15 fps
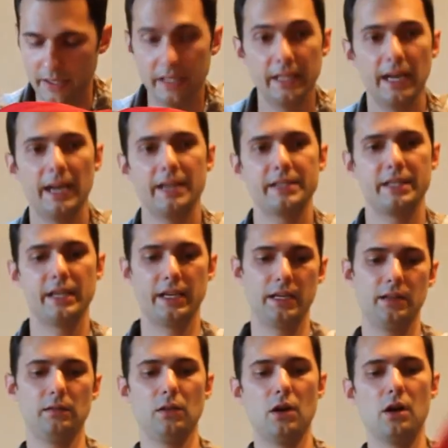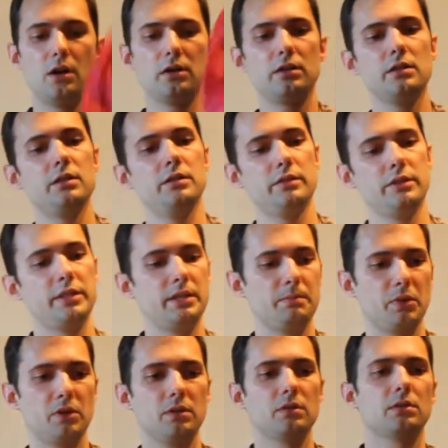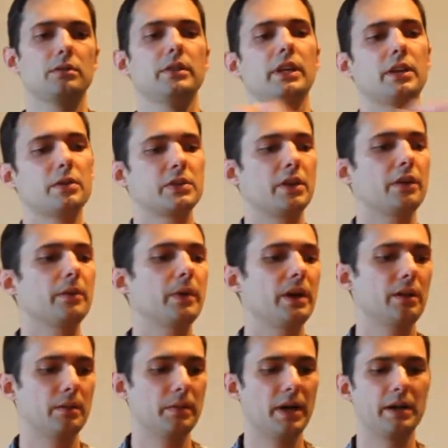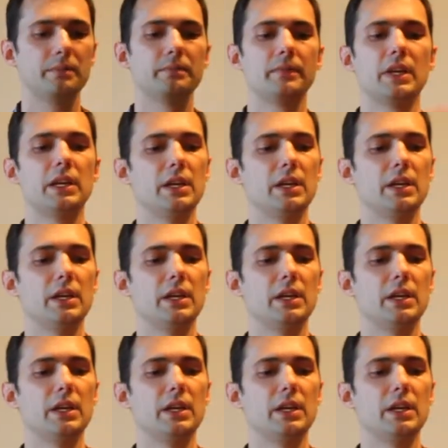It has a long zipper that goes all the way to the bottom.